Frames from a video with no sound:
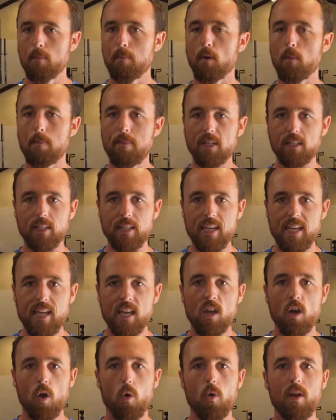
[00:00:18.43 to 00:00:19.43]

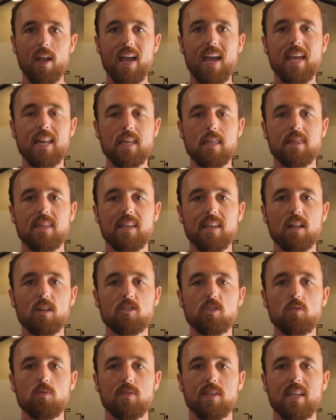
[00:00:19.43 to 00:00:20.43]
mobility, or anything
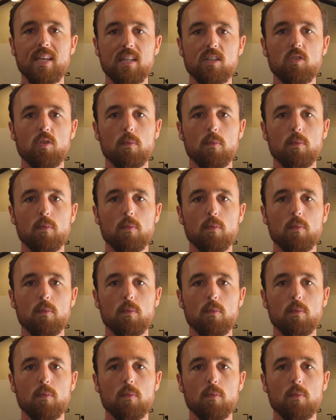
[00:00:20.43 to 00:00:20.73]
else you need